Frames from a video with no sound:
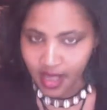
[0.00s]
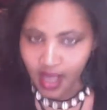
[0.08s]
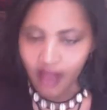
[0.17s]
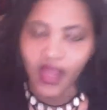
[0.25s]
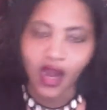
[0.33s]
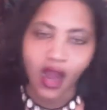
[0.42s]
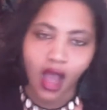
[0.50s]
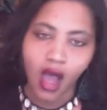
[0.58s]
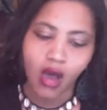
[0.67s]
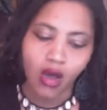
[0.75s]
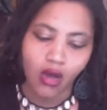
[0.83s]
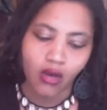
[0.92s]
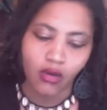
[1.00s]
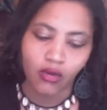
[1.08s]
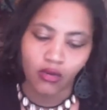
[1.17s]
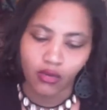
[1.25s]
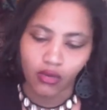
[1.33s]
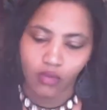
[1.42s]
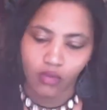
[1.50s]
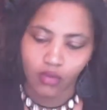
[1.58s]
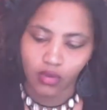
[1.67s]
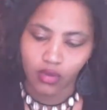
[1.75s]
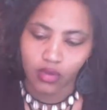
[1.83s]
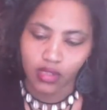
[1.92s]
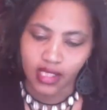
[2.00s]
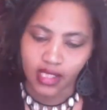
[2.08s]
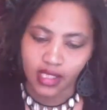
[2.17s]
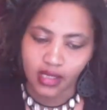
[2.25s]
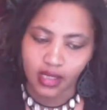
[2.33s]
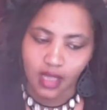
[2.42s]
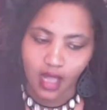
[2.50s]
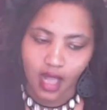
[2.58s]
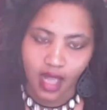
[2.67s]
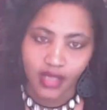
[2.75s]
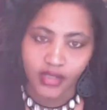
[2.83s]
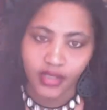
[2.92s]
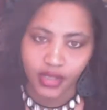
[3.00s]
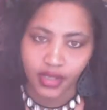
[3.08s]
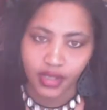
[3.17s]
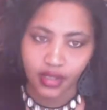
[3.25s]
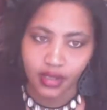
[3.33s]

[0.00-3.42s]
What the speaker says: they're all under